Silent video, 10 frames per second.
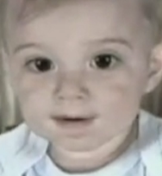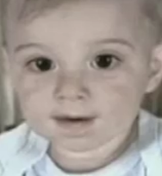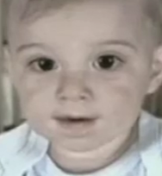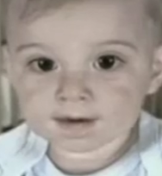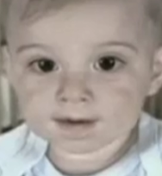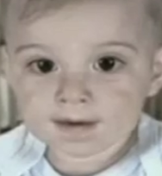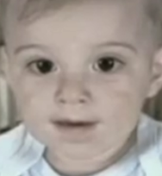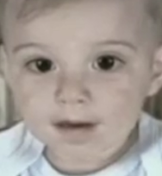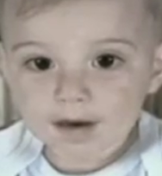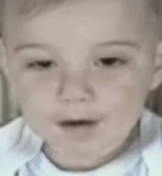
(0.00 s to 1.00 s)
Man.
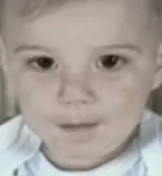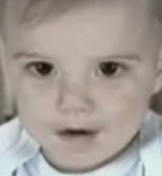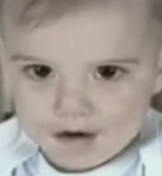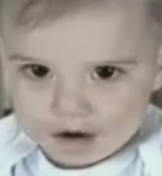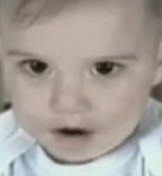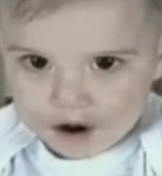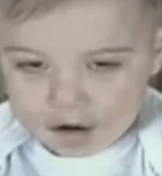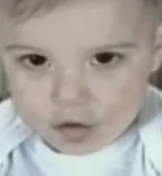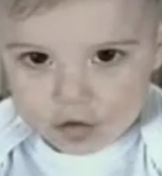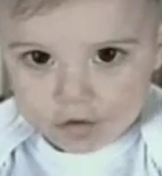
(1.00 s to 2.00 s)

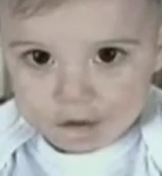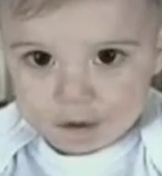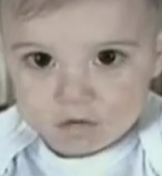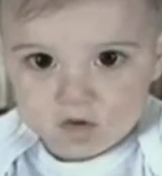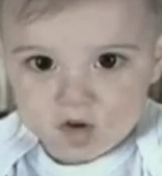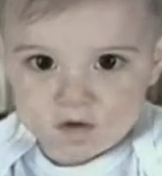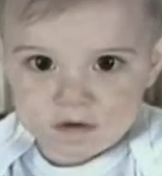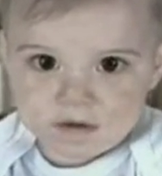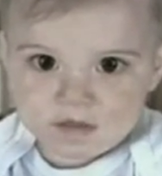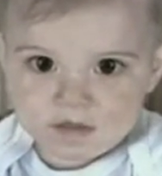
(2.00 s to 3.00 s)
Anyway, I'm my own
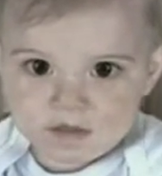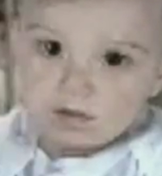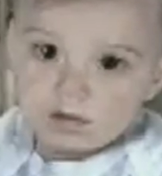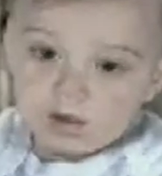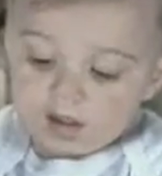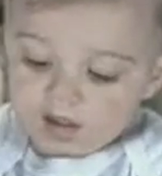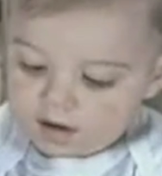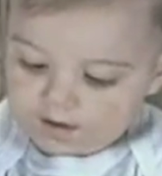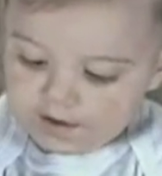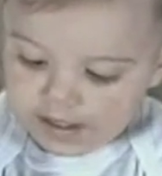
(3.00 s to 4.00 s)
boss. I can go.
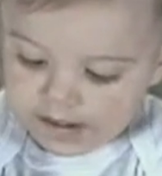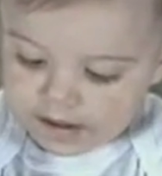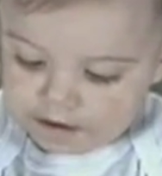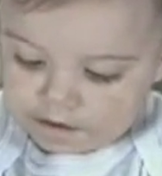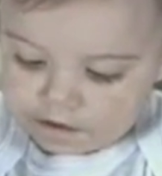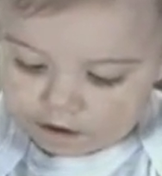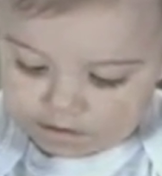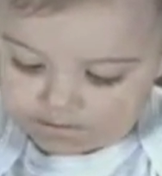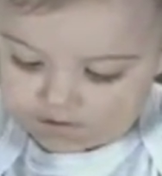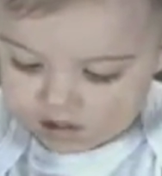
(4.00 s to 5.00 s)
Ugh,
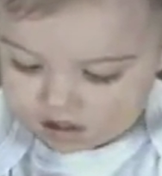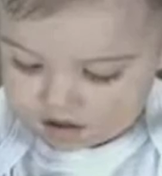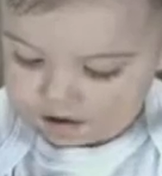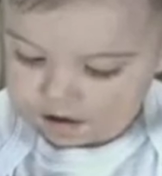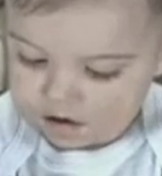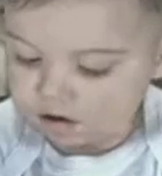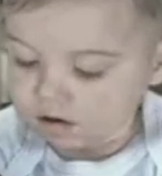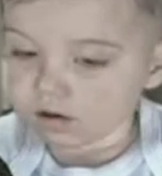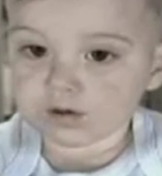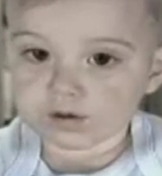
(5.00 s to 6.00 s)
relentless. Hang
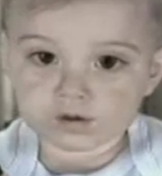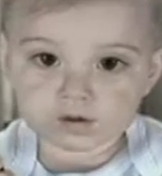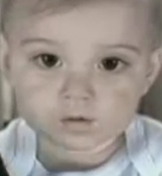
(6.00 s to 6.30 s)
on a sec.